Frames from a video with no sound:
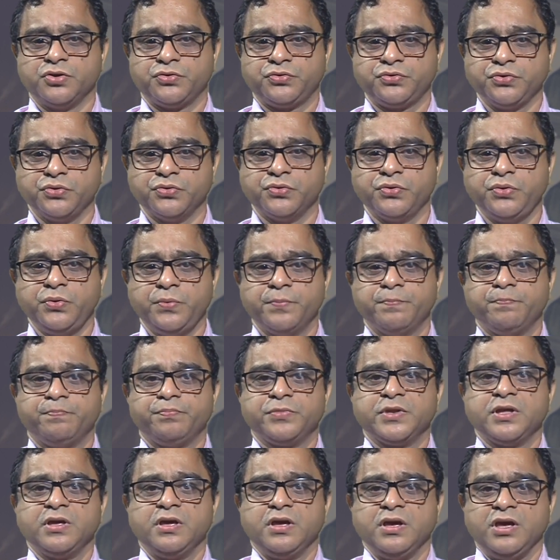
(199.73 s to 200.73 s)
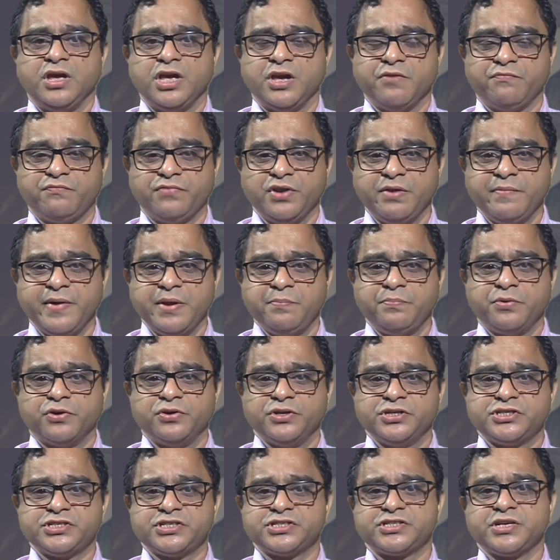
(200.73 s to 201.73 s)
to implement
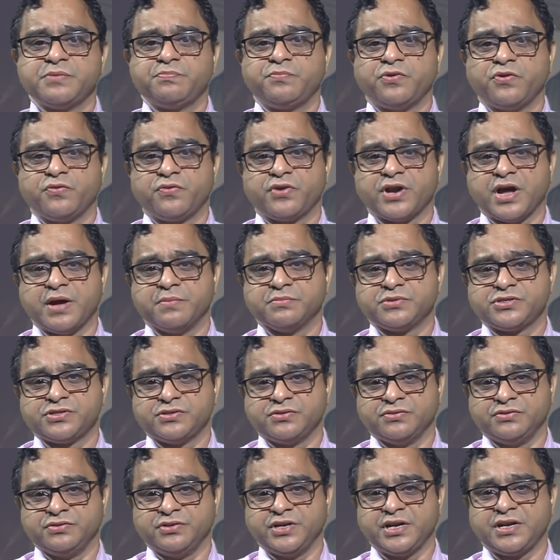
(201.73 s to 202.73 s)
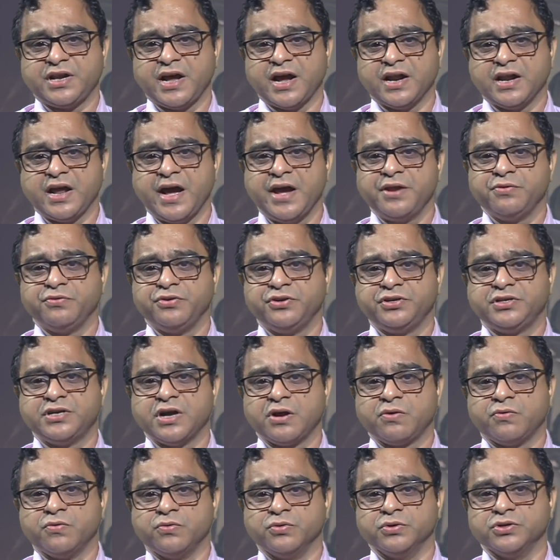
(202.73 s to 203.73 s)
policies and programs that align with the
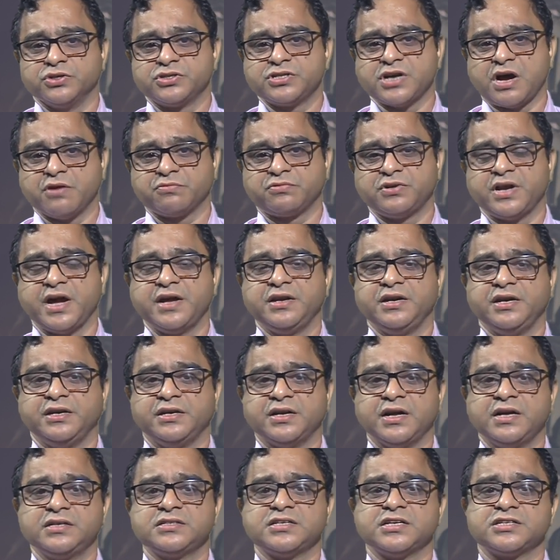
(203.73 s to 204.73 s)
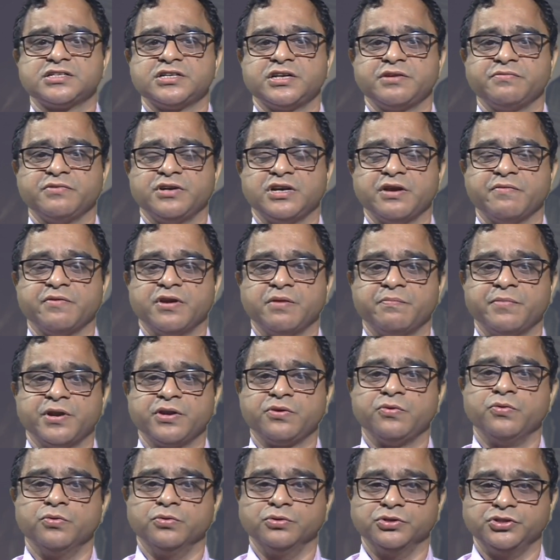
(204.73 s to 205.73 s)
goals outlined in the Sustainable
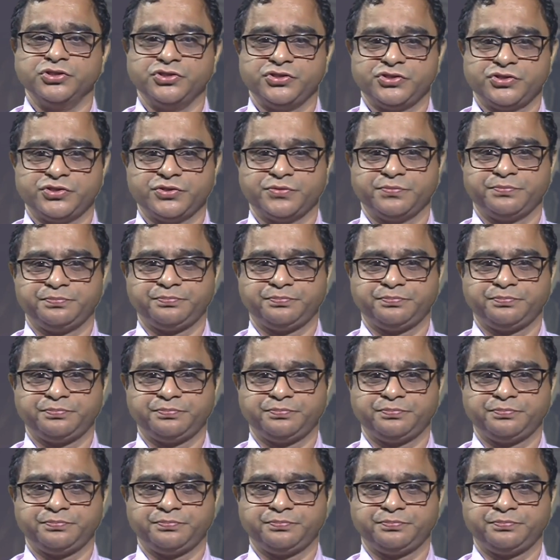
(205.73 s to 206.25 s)
Development Goals.